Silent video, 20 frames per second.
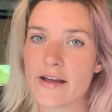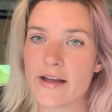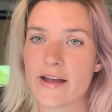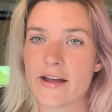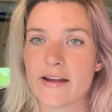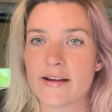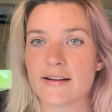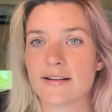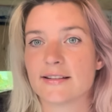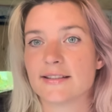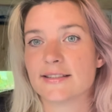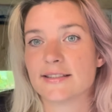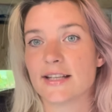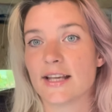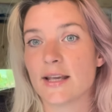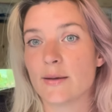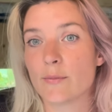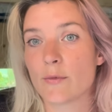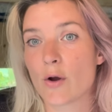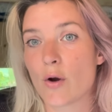And the
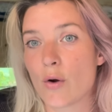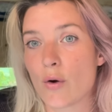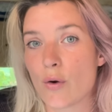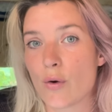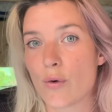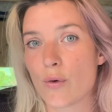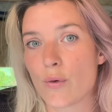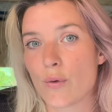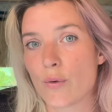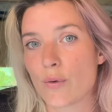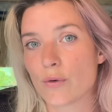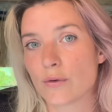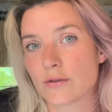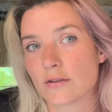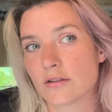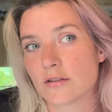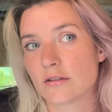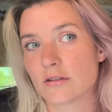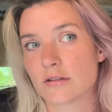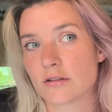same
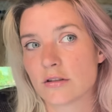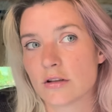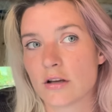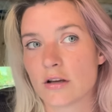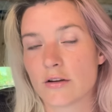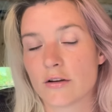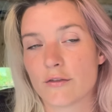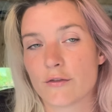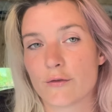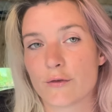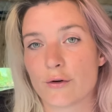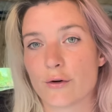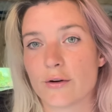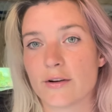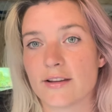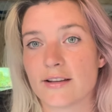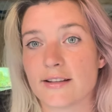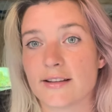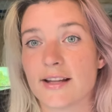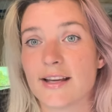goes for
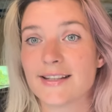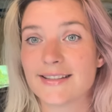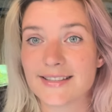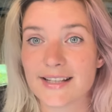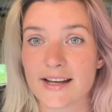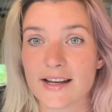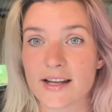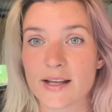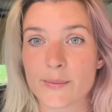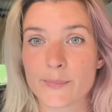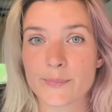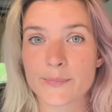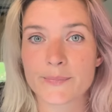the nighttime.